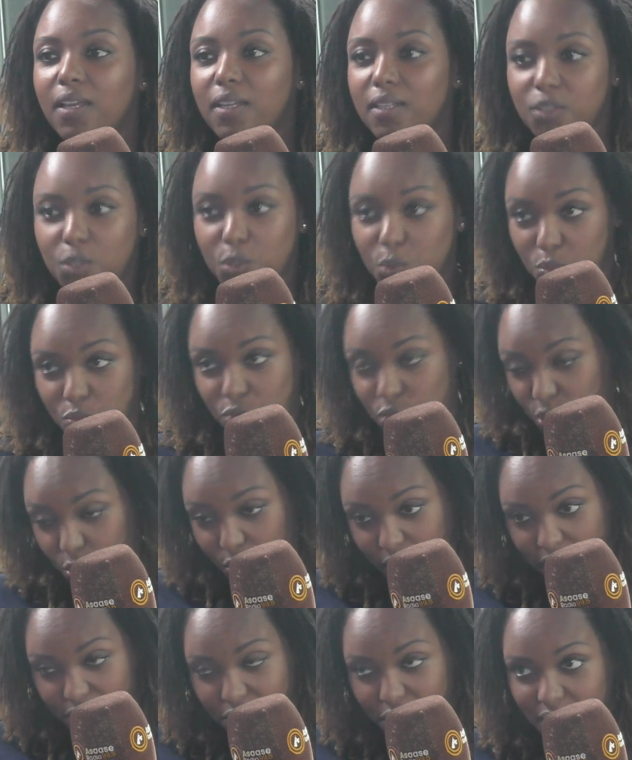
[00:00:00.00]
to
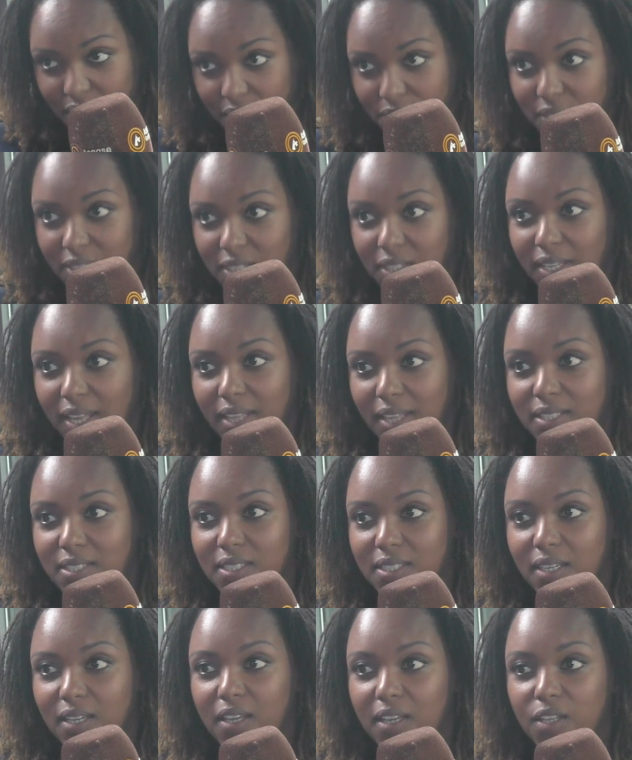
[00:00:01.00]
screen for cervical
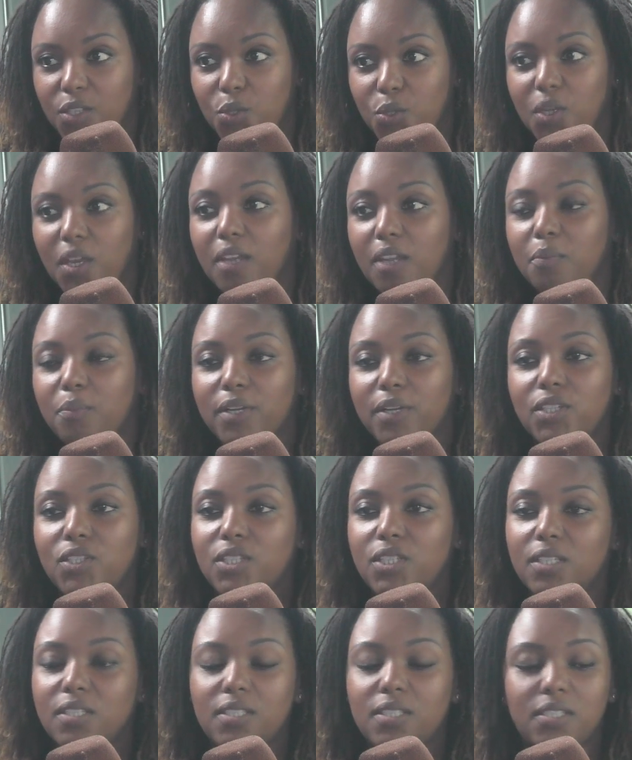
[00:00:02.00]
cancer, you can
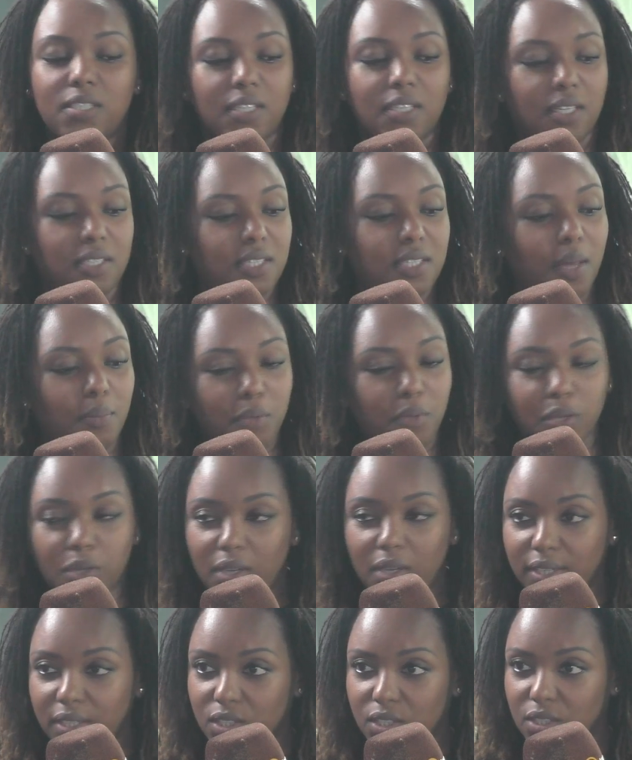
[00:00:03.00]
purchase a sample
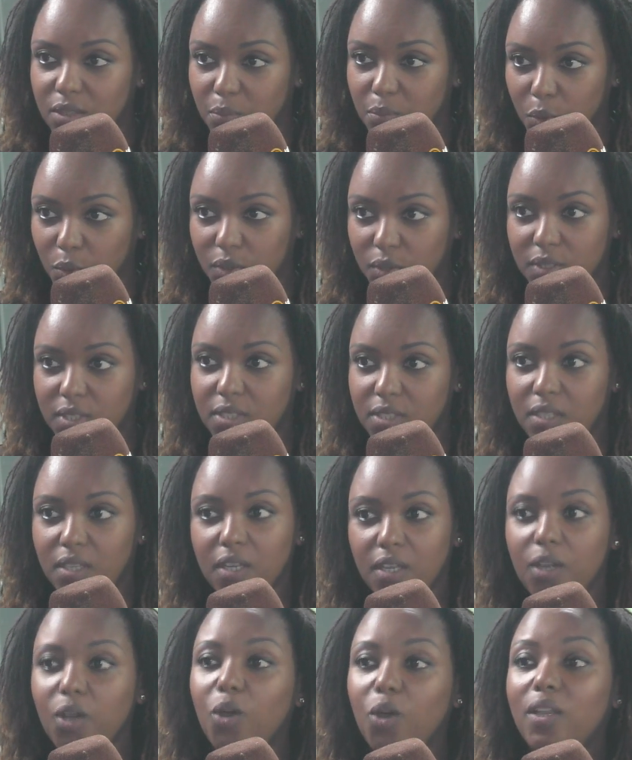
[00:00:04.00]
collection box,
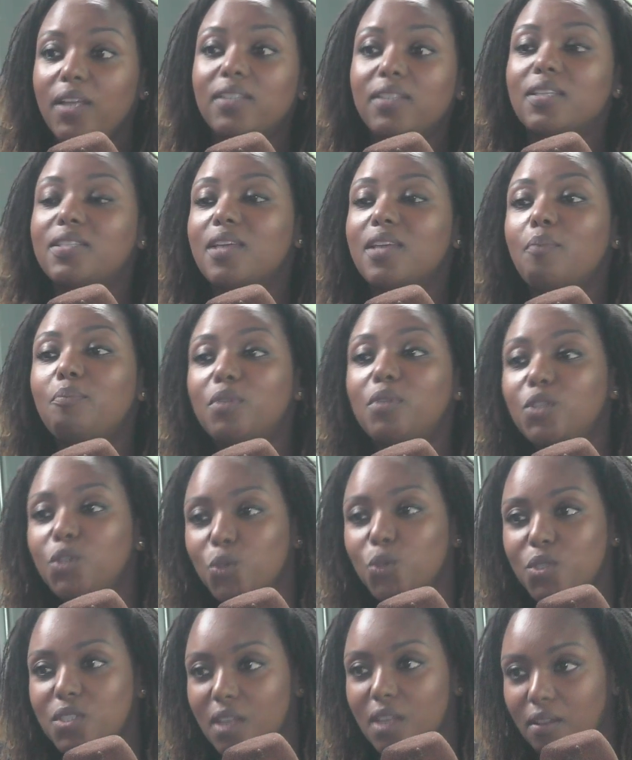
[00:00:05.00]
collect the sample
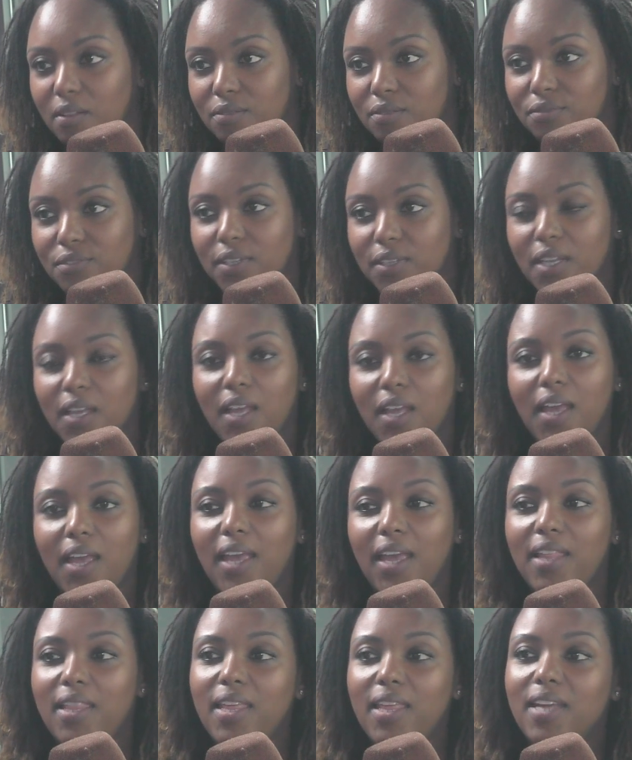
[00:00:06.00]
yourself,
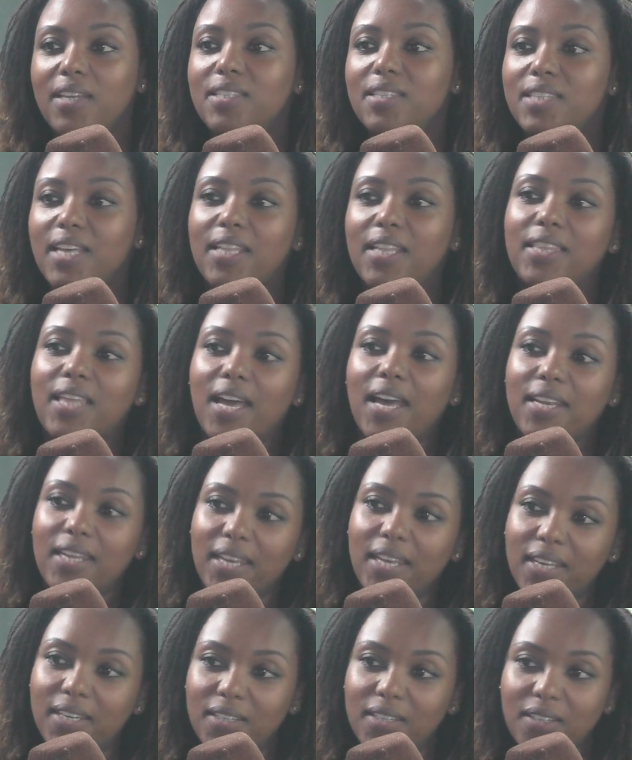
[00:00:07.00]
and then send that
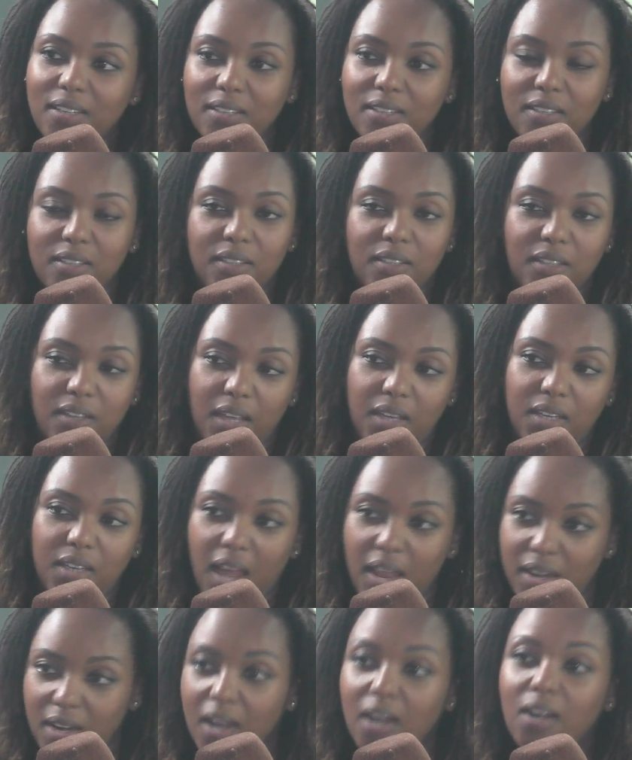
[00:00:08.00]
in. And
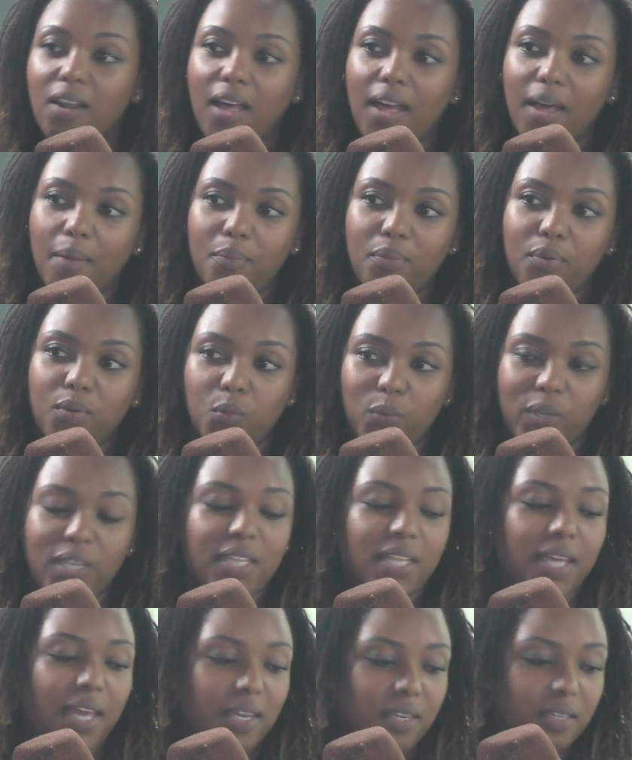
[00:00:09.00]
at our lab, we
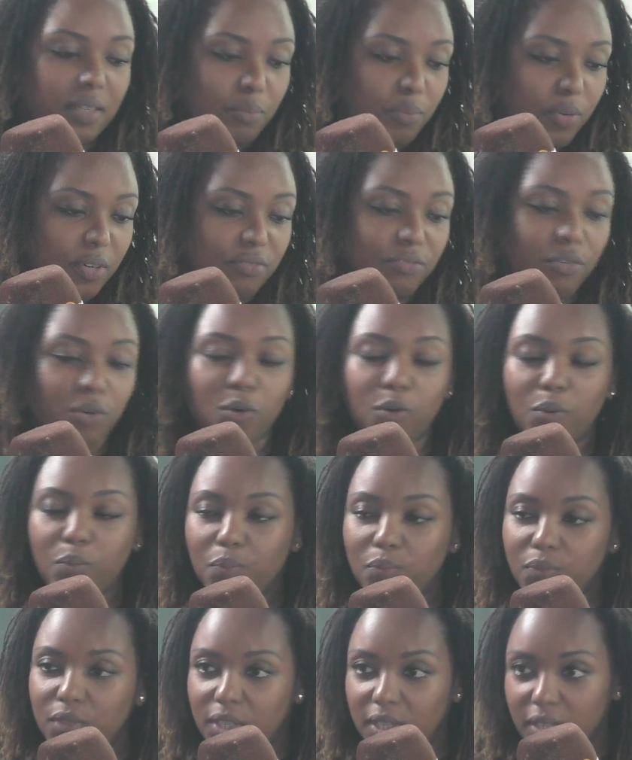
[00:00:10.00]
then
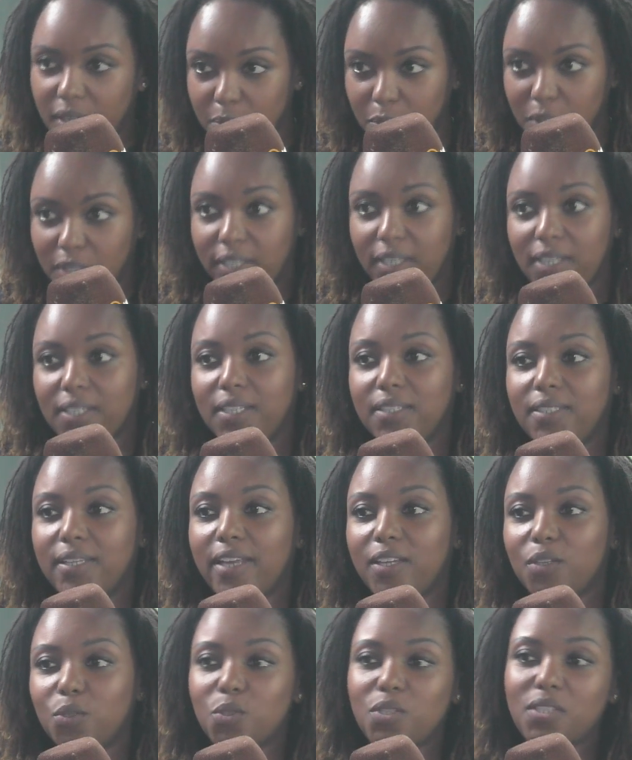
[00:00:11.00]
perform the molecular
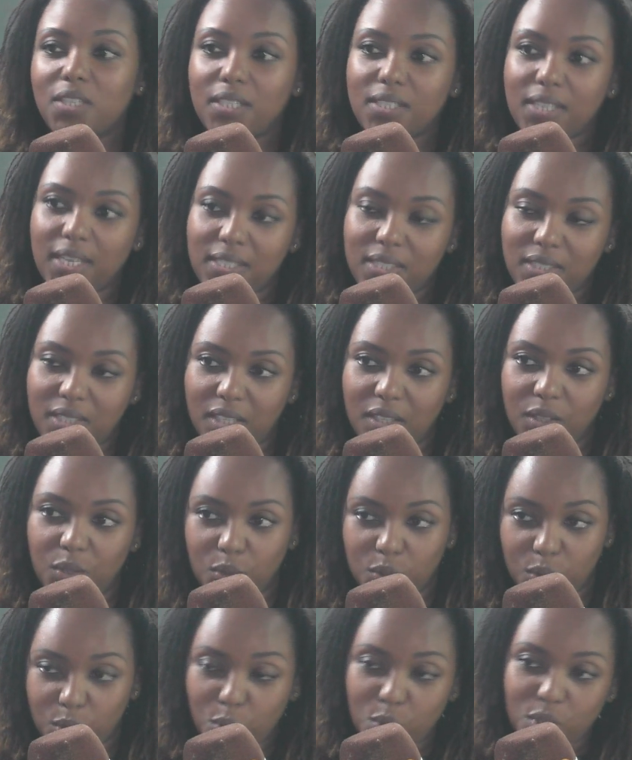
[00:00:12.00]
diagnostic testing
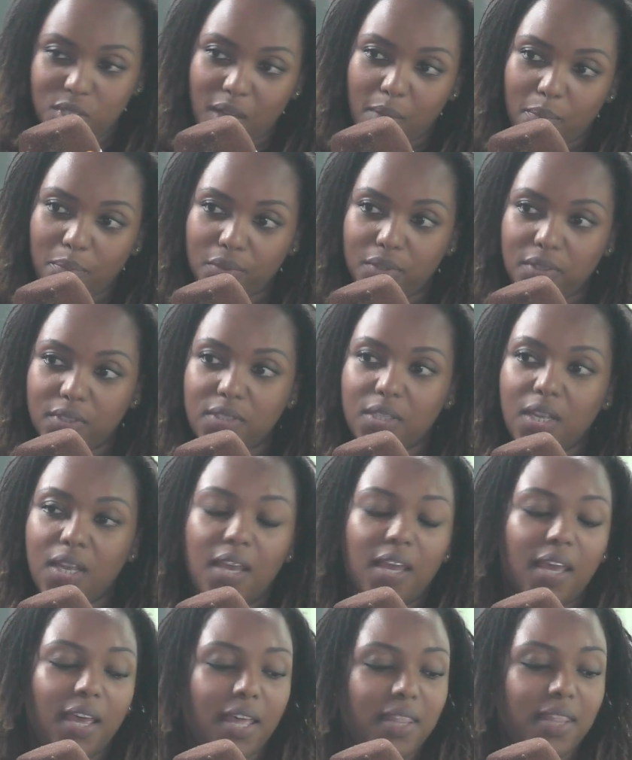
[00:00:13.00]
on those samples
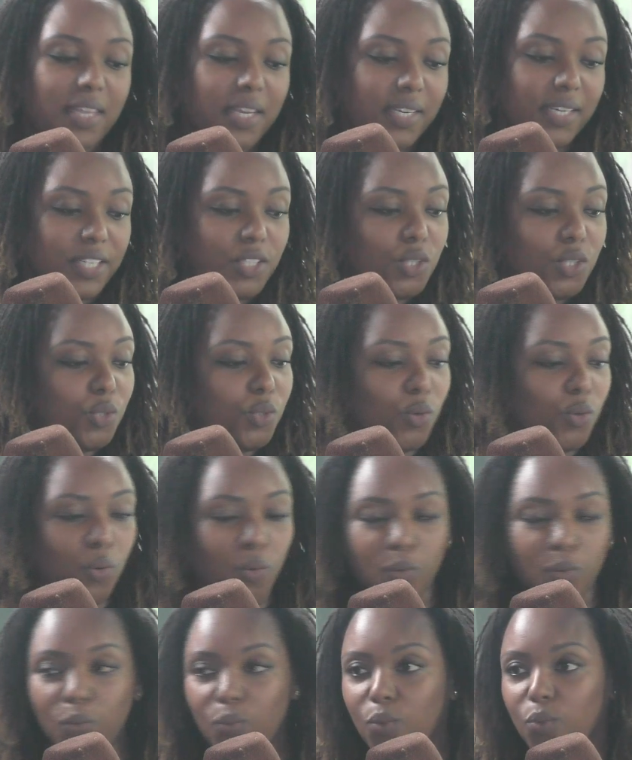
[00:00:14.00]
and then let you know